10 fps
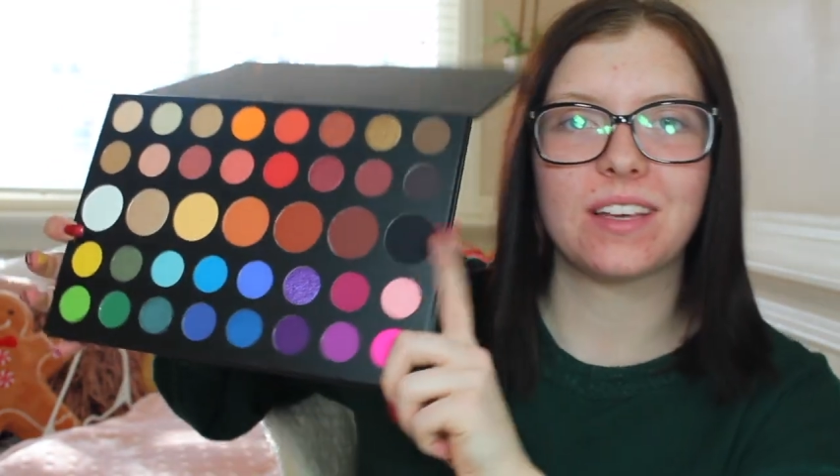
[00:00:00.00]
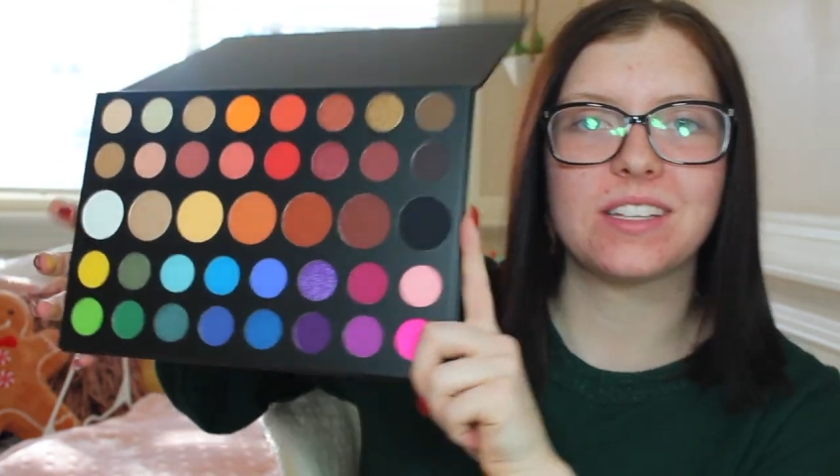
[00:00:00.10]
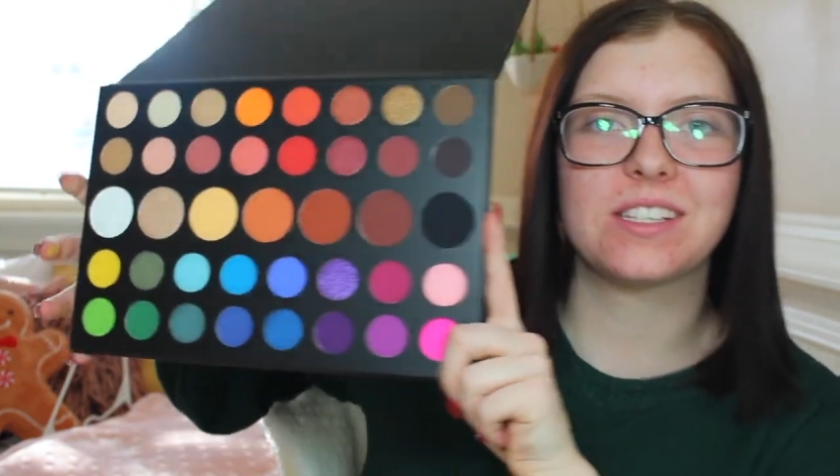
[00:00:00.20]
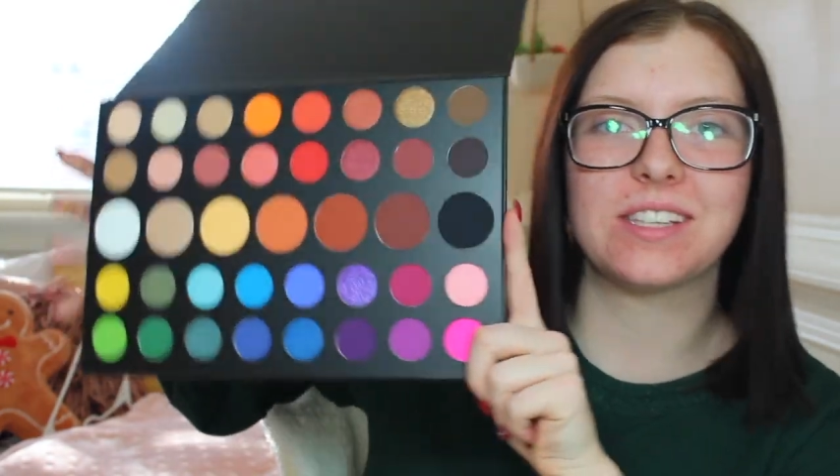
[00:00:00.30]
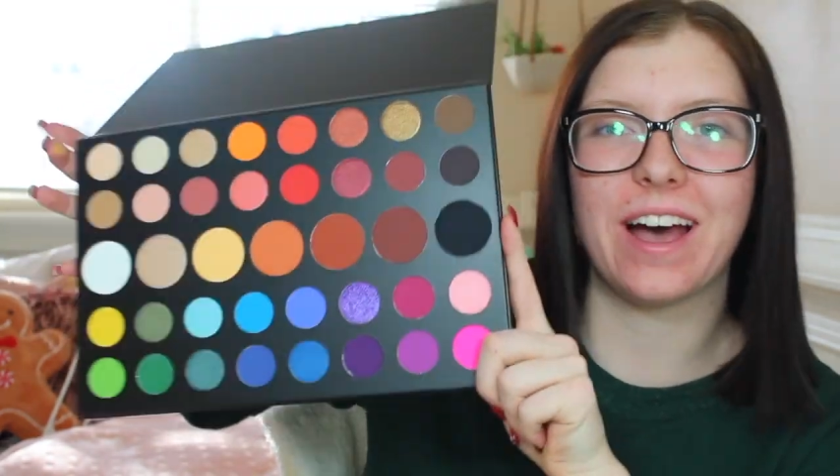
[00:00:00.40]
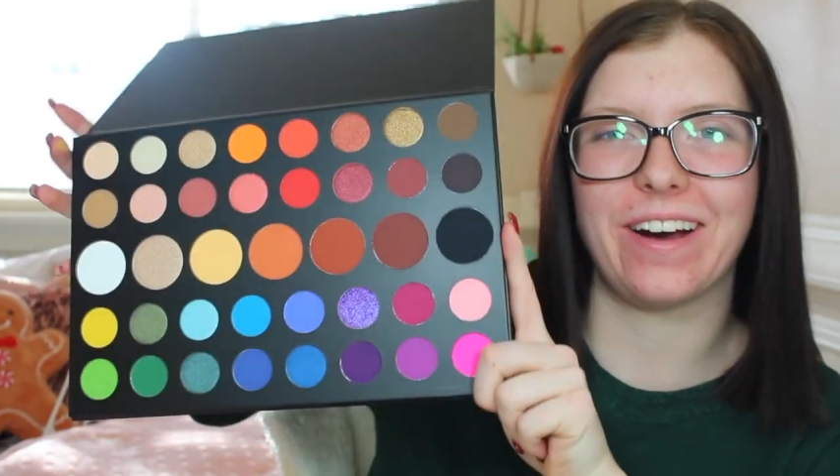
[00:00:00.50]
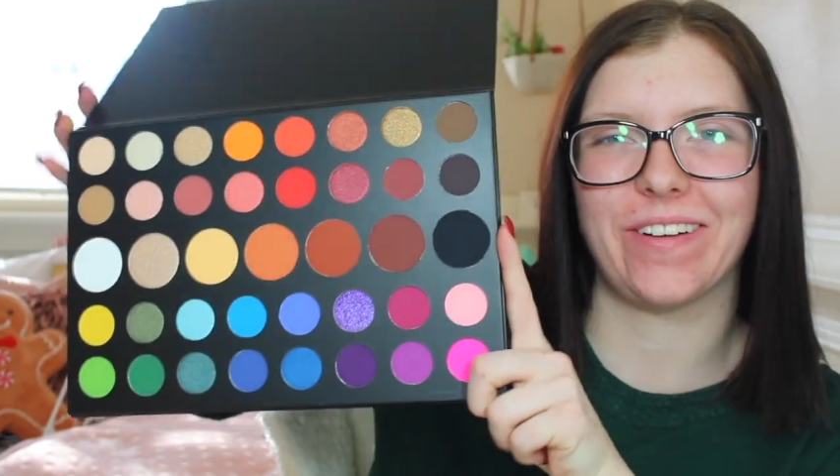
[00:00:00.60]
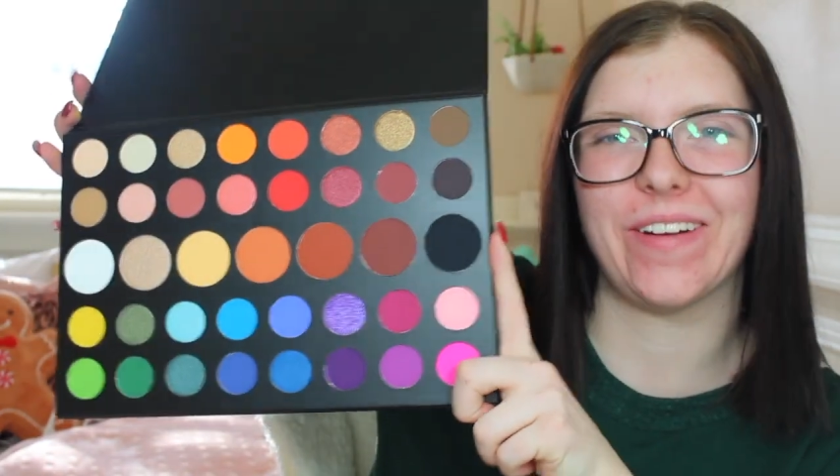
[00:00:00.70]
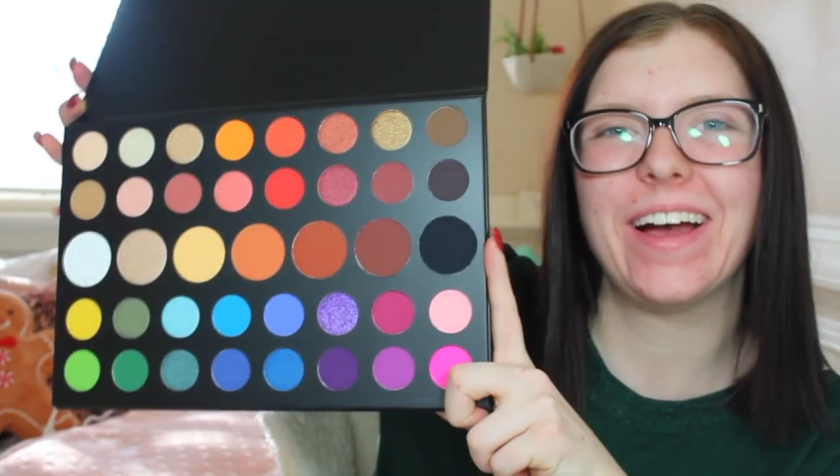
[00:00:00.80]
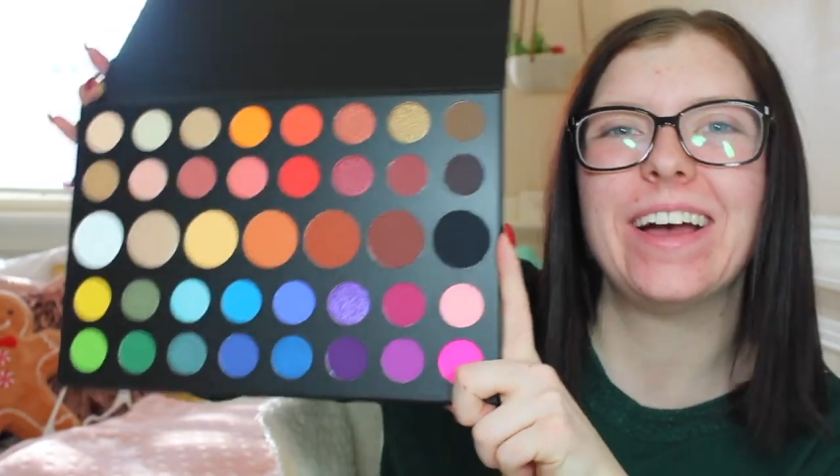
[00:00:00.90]

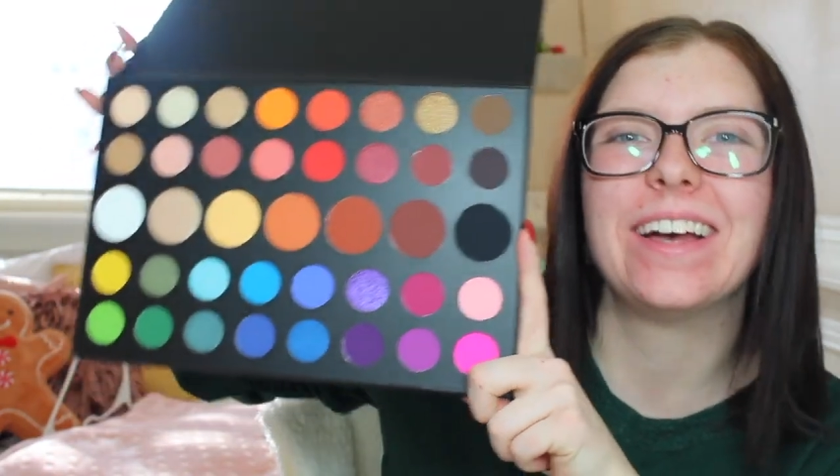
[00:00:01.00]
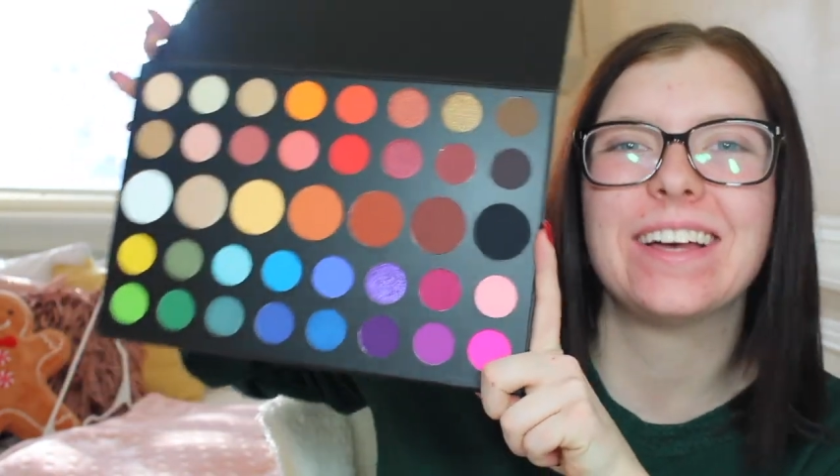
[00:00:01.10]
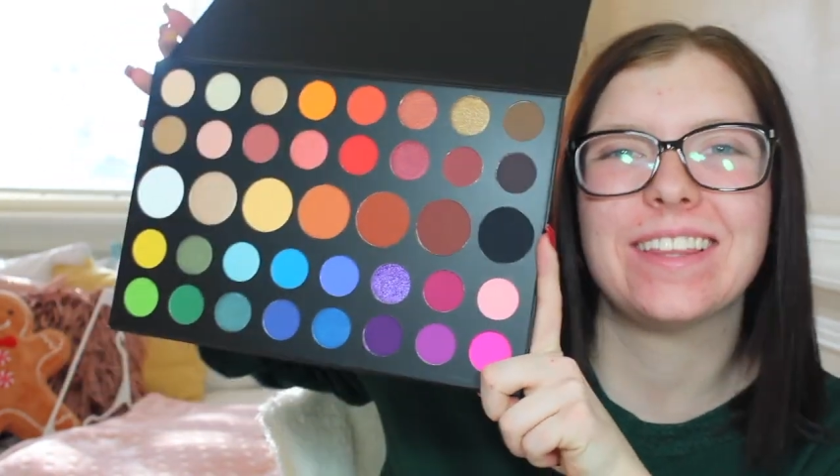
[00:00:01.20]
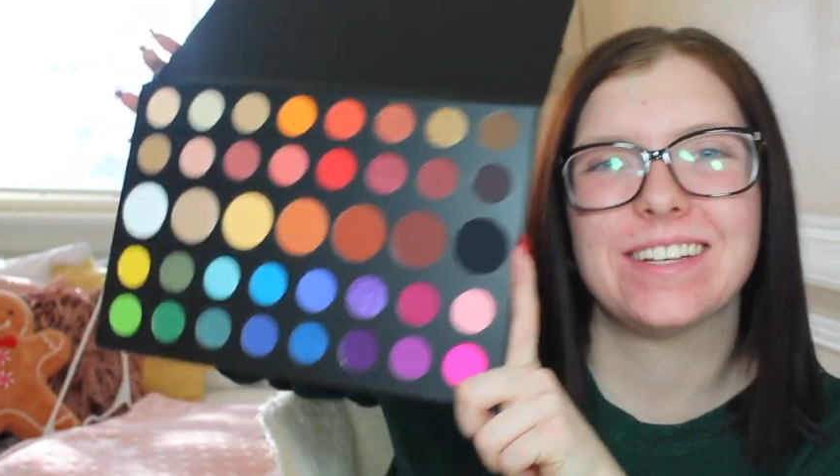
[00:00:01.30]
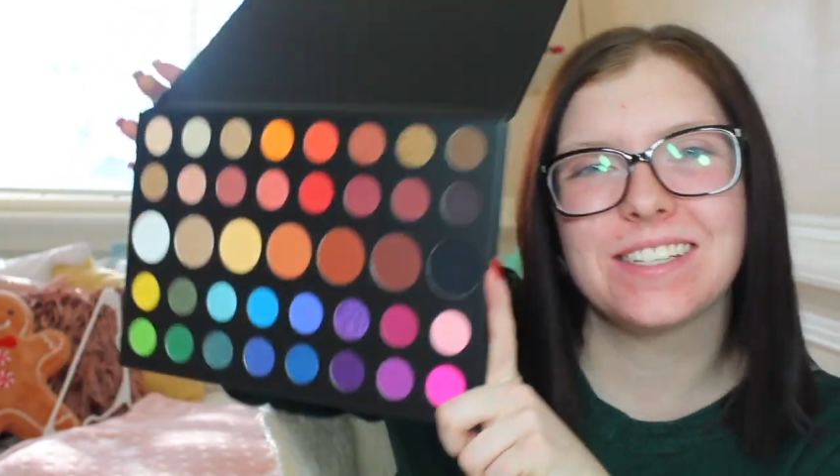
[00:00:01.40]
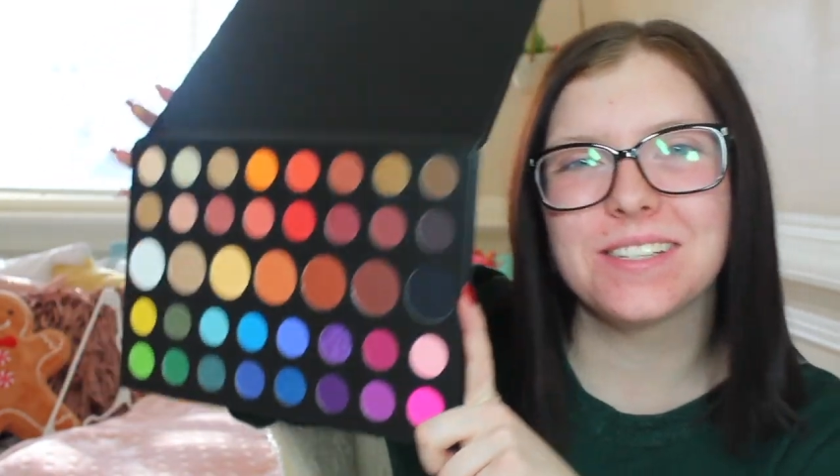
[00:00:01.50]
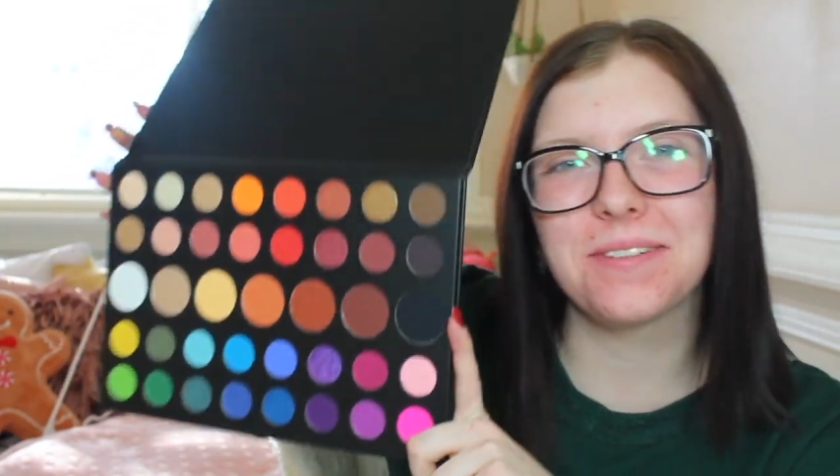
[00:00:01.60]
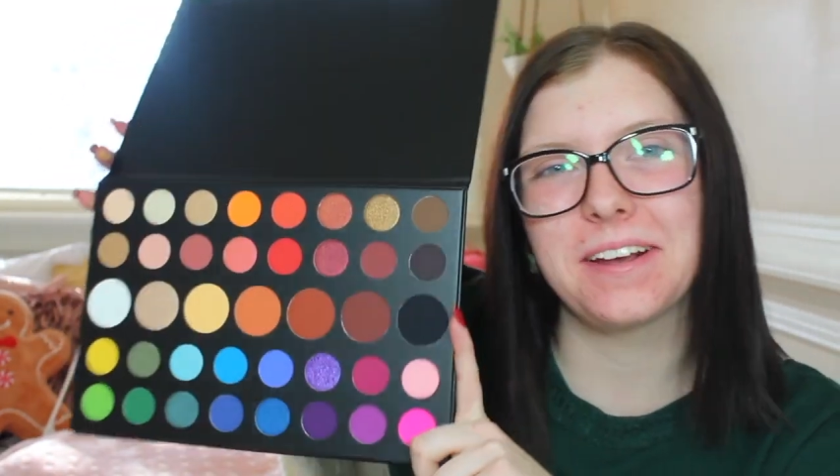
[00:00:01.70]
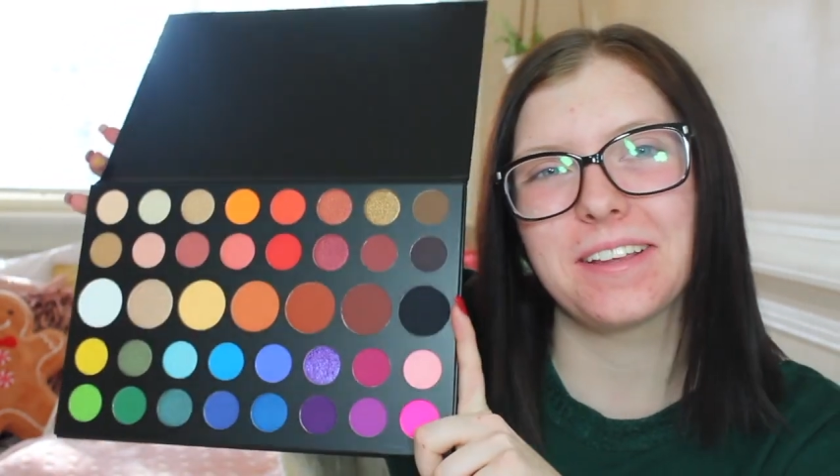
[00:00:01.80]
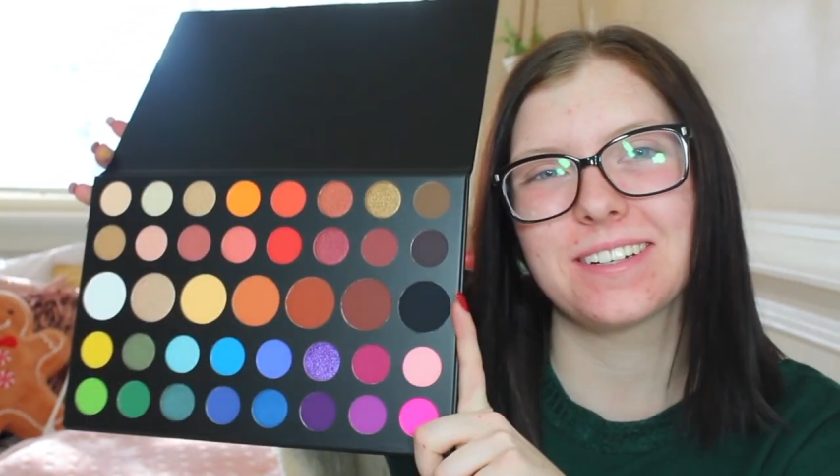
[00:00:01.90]
So, this is
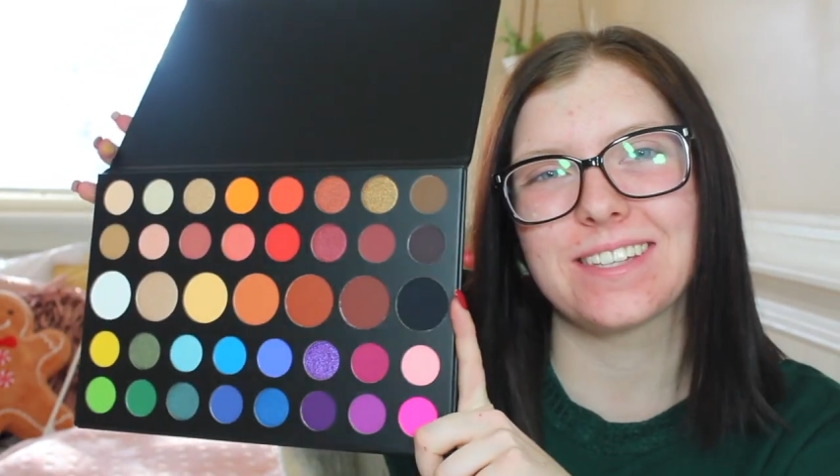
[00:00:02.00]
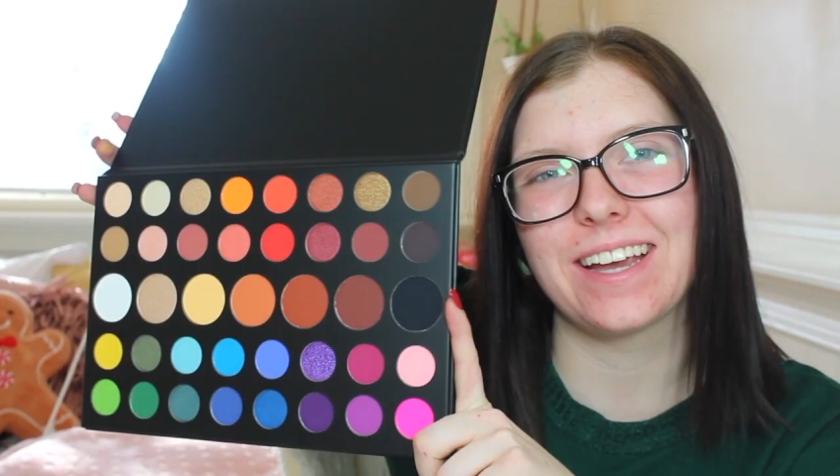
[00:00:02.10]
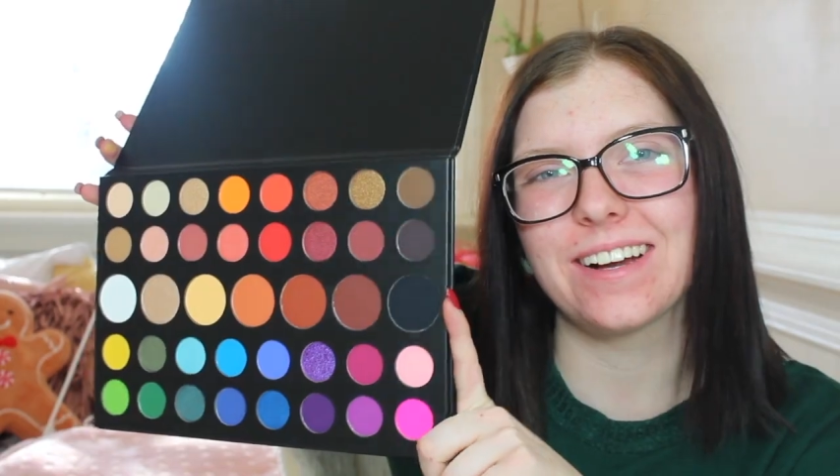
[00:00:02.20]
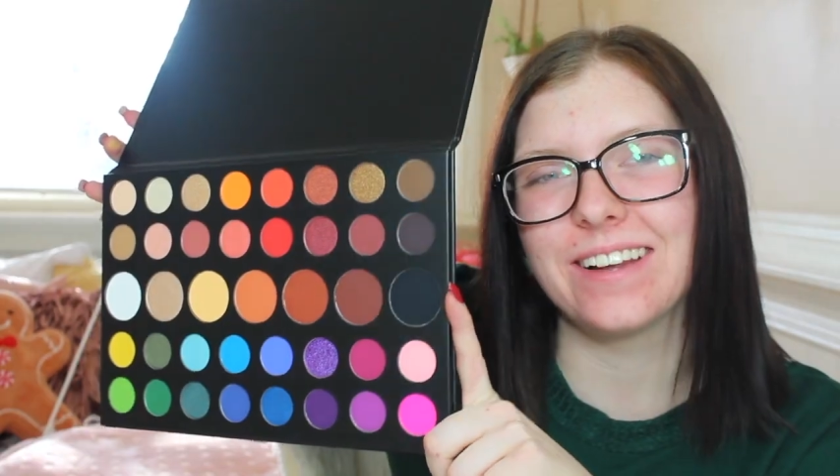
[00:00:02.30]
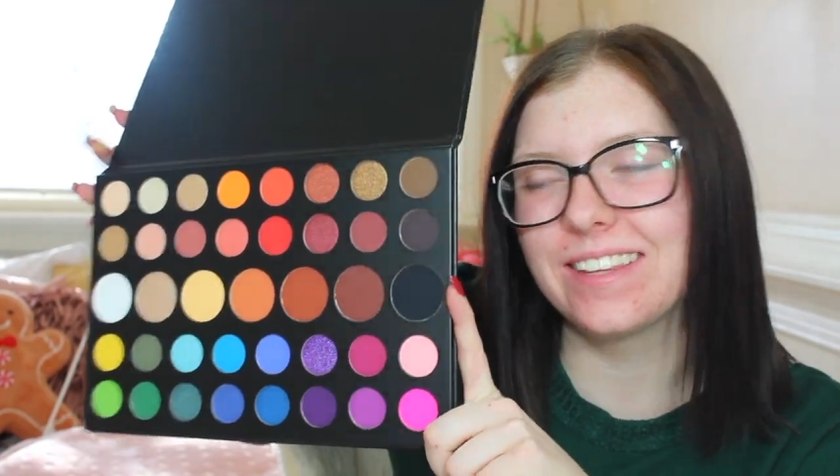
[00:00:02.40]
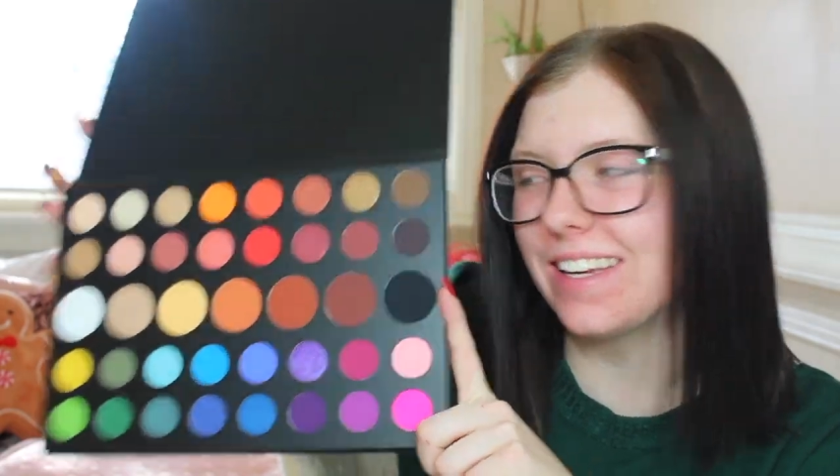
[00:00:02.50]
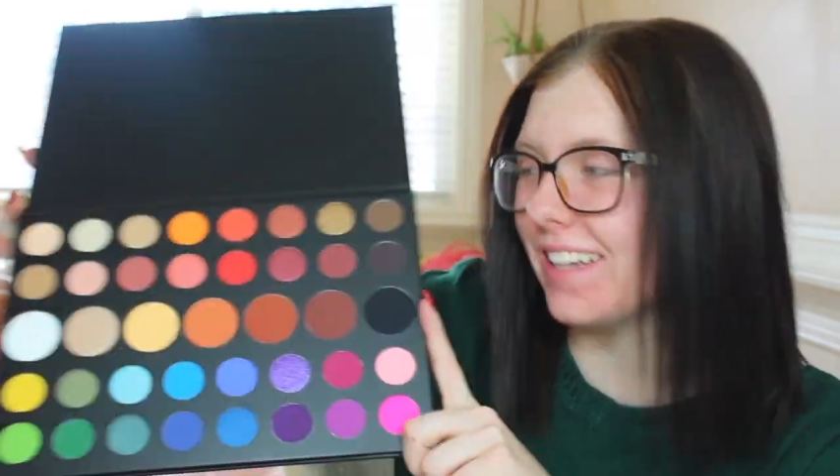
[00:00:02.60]
what it looks like on the